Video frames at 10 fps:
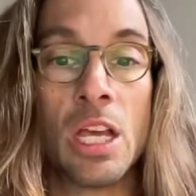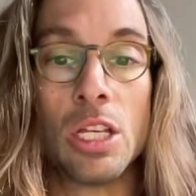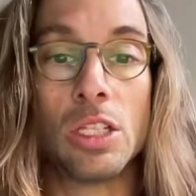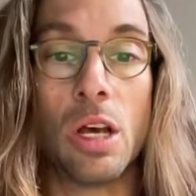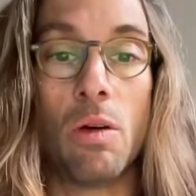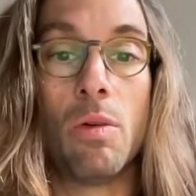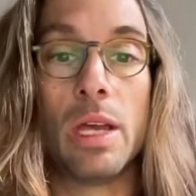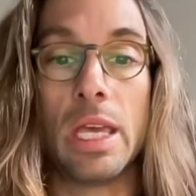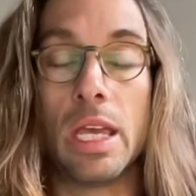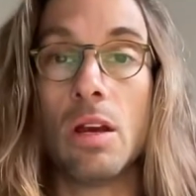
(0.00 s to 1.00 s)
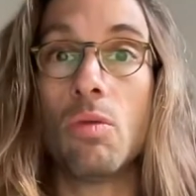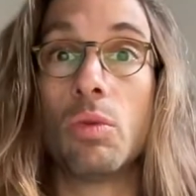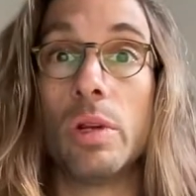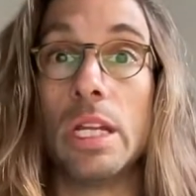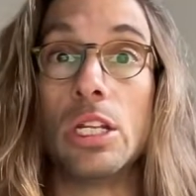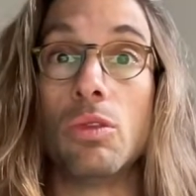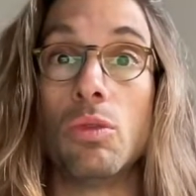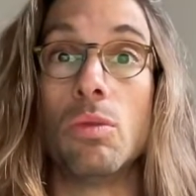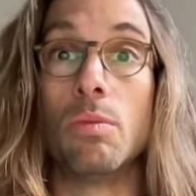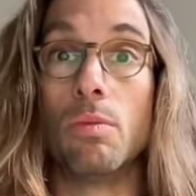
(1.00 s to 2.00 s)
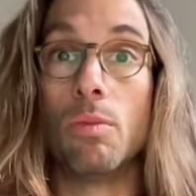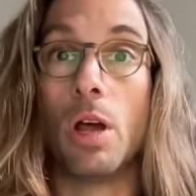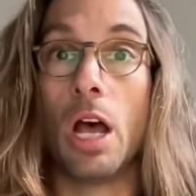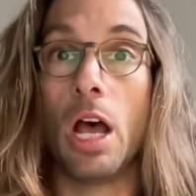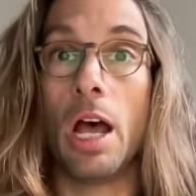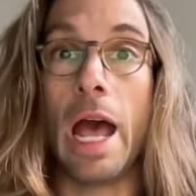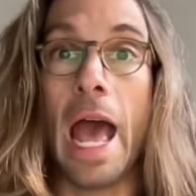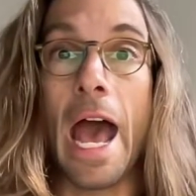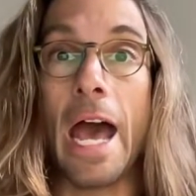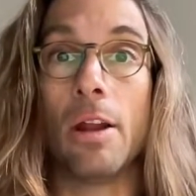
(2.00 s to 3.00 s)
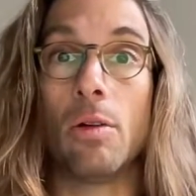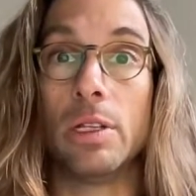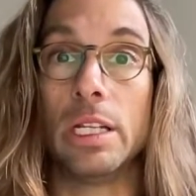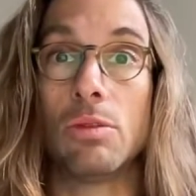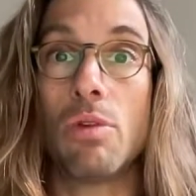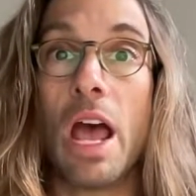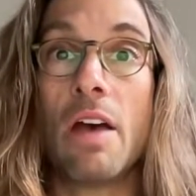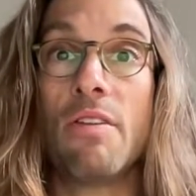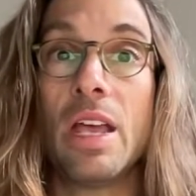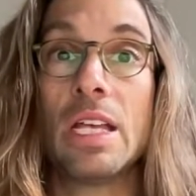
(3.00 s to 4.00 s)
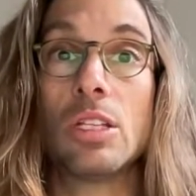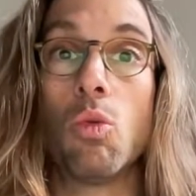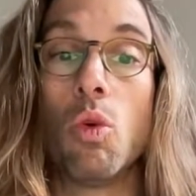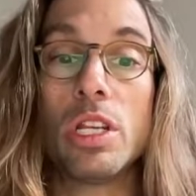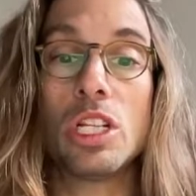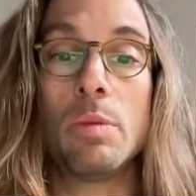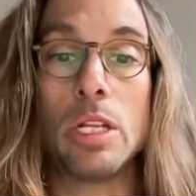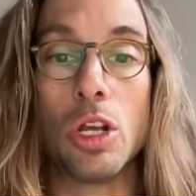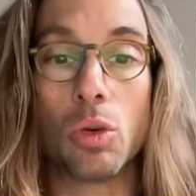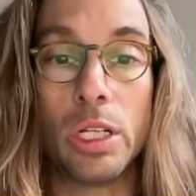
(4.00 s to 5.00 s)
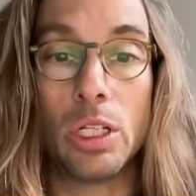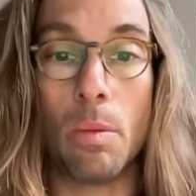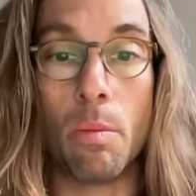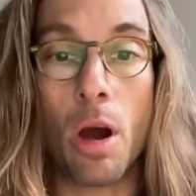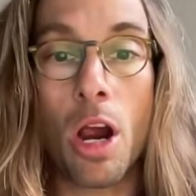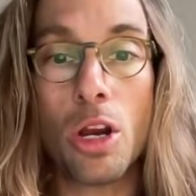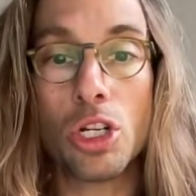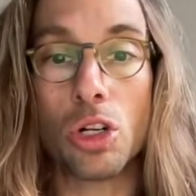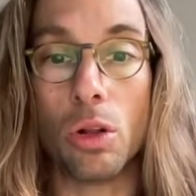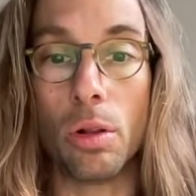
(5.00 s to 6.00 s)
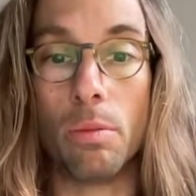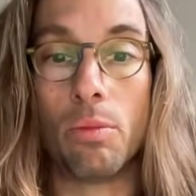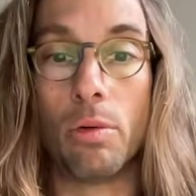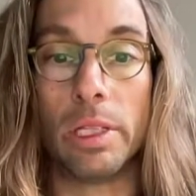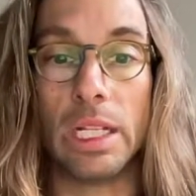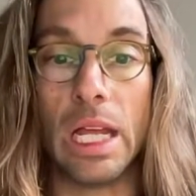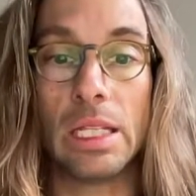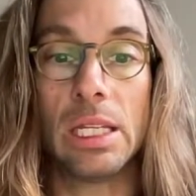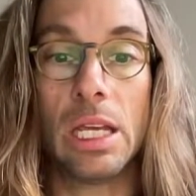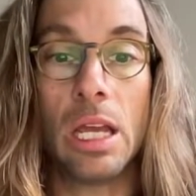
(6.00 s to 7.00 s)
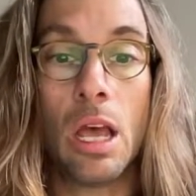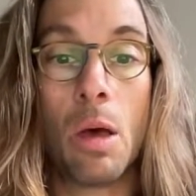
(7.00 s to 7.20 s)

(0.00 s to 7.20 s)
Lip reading: So here what we need to add on this graph is what is going to be not only the marginal probability density,